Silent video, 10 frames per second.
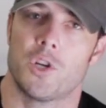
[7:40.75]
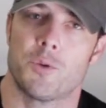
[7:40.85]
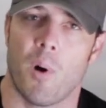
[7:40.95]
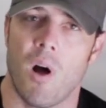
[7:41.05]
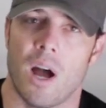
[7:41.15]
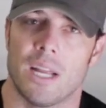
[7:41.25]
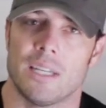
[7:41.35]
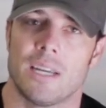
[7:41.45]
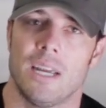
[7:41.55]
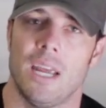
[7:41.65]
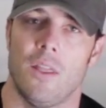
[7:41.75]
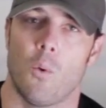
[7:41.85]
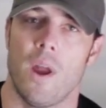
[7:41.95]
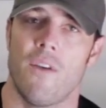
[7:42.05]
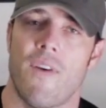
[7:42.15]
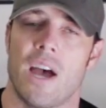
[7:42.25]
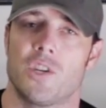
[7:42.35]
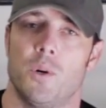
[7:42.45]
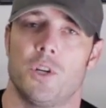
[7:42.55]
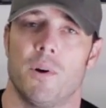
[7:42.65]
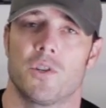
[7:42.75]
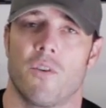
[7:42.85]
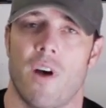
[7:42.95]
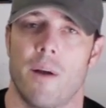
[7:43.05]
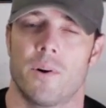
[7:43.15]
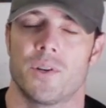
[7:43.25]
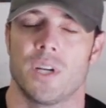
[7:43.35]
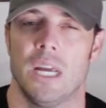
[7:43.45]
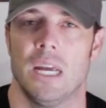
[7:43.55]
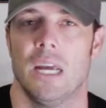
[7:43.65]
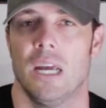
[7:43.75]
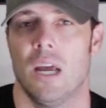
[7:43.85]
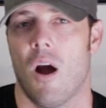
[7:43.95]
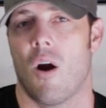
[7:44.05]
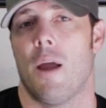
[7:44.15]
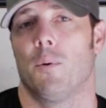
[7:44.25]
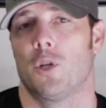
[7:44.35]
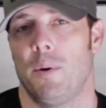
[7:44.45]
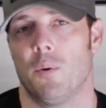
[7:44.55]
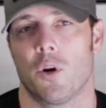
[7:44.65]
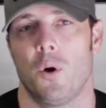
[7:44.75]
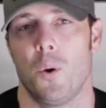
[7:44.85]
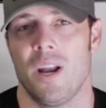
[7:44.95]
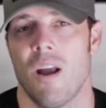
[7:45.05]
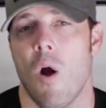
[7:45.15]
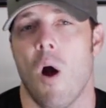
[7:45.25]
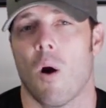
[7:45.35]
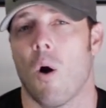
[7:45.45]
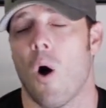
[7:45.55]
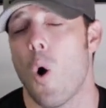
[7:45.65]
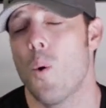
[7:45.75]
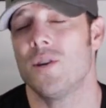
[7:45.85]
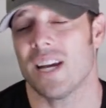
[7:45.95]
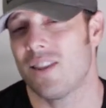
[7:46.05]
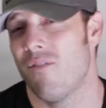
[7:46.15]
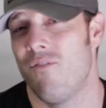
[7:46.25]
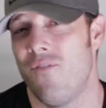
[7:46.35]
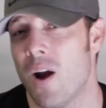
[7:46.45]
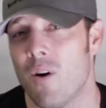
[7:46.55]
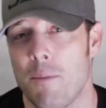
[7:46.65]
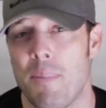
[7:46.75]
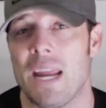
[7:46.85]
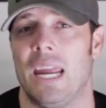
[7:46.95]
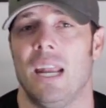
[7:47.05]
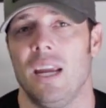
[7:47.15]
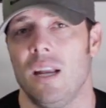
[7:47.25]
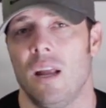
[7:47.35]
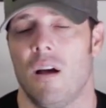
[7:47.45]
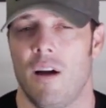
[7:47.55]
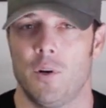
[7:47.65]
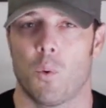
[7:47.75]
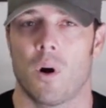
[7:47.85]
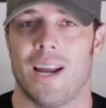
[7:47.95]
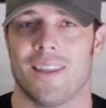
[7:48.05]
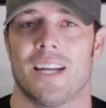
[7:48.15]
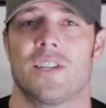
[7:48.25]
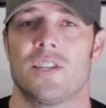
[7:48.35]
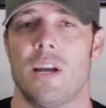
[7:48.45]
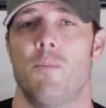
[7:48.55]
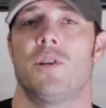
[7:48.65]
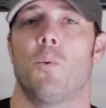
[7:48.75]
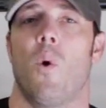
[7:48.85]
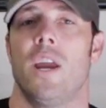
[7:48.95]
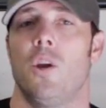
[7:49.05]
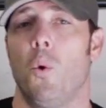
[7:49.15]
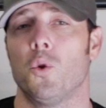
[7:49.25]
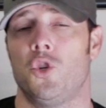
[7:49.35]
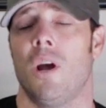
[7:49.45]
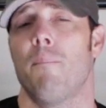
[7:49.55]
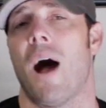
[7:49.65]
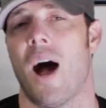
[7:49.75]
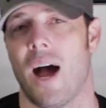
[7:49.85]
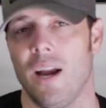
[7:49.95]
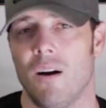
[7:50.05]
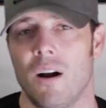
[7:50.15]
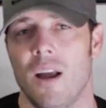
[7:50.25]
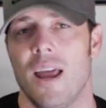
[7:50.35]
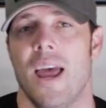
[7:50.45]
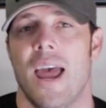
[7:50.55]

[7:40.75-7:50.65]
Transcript: responds and the way the fast twitch muscle fibers are able to be recruited are always at the very beginning of your workout. That's the same reason why you will jump higher